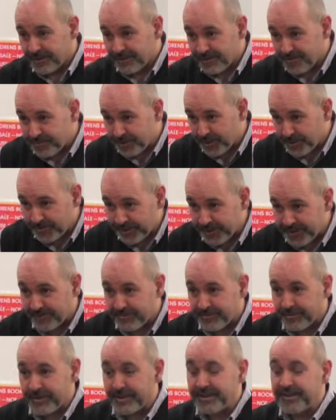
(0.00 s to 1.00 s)
Smart
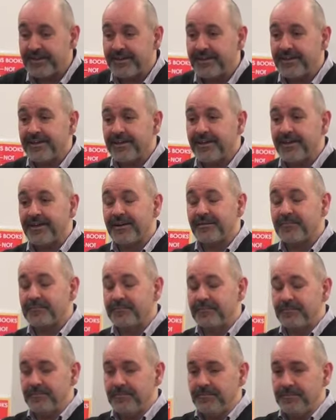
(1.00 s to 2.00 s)
Recovery,
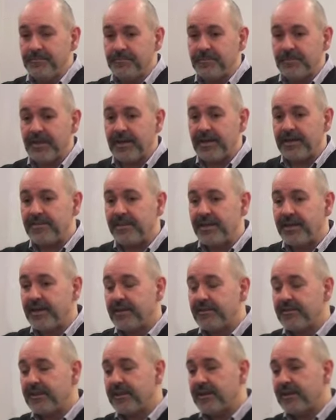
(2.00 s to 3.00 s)
and
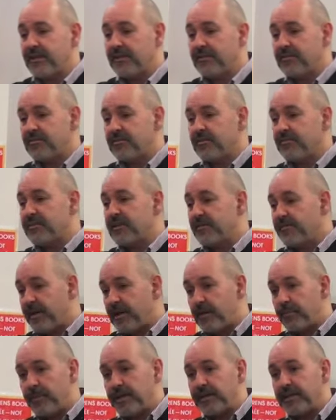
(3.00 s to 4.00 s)
they're sort of
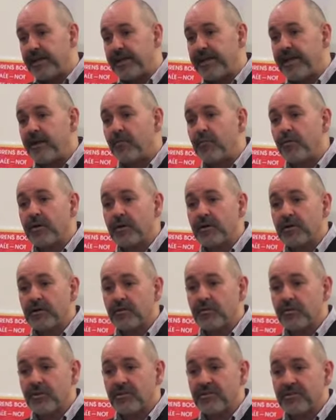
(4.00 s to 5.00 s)
developing their network
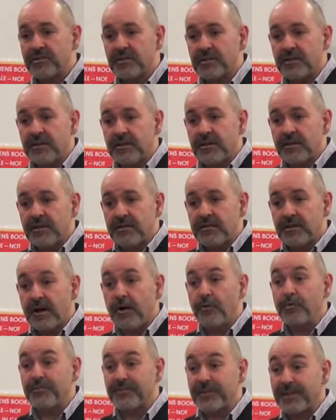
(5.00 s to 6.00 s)
across the
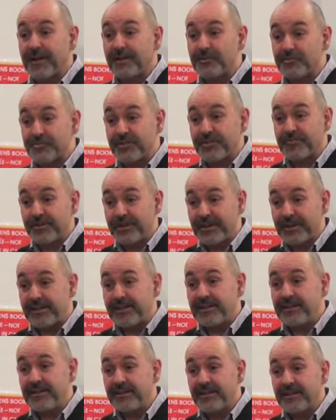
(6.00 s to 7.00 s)
whole of the country
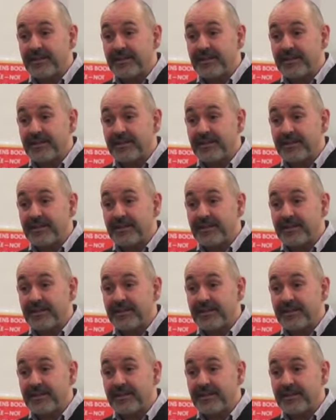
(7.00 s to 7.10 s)
really.